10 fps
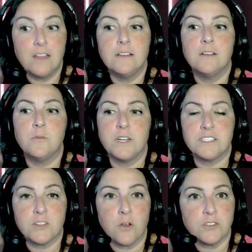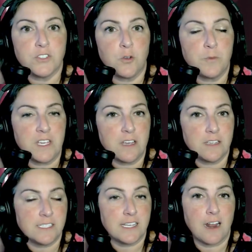what it Skulls told me, he
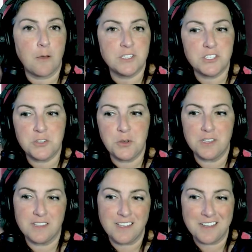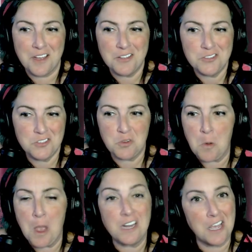said I was doing the
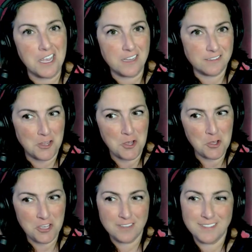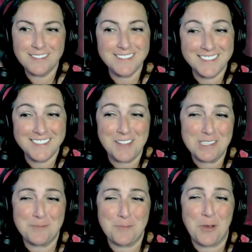Twilight look,
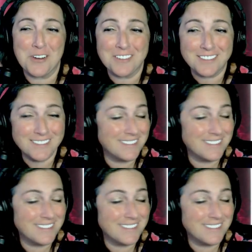sparkle.